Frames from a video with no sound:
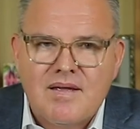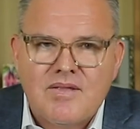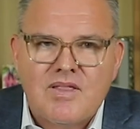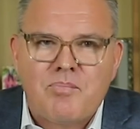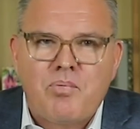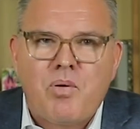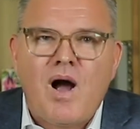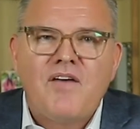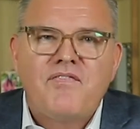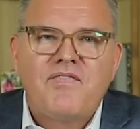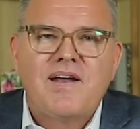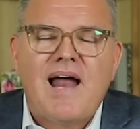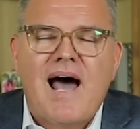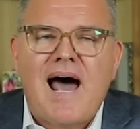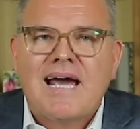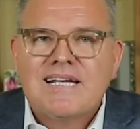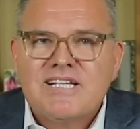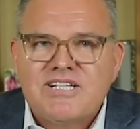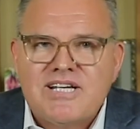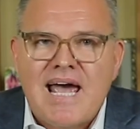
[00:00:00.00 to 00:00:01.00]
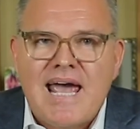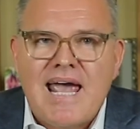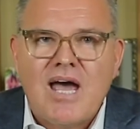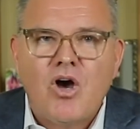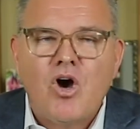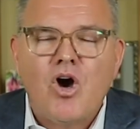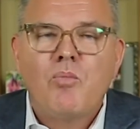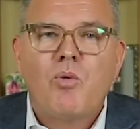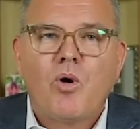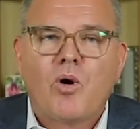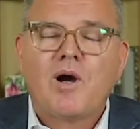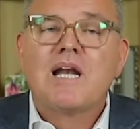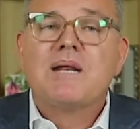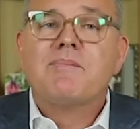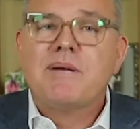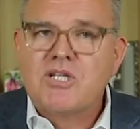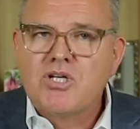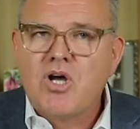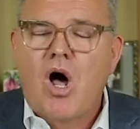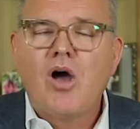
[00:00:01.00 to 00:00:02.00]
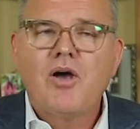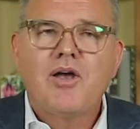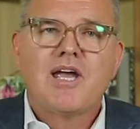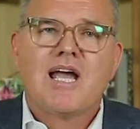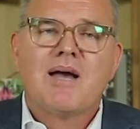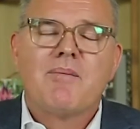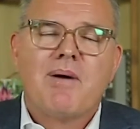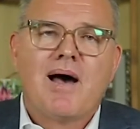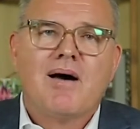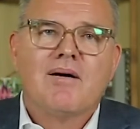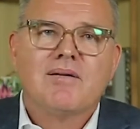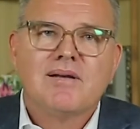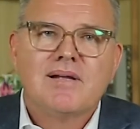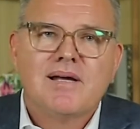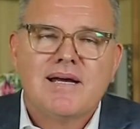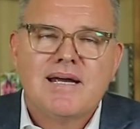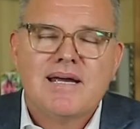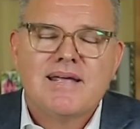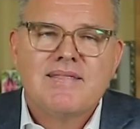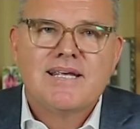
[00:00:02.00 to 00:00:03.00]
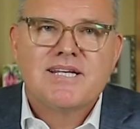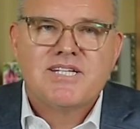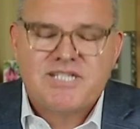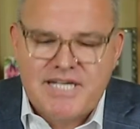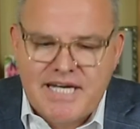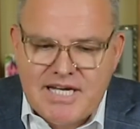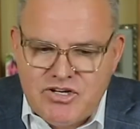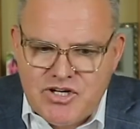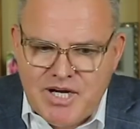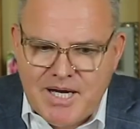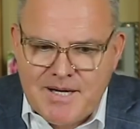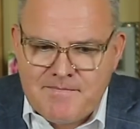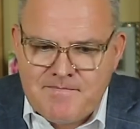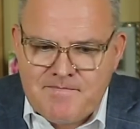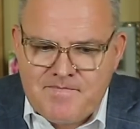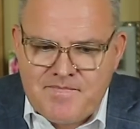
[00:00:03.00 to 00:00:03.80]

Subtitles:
The prophet Isaiah, whom we're going to be talking about in this teaching,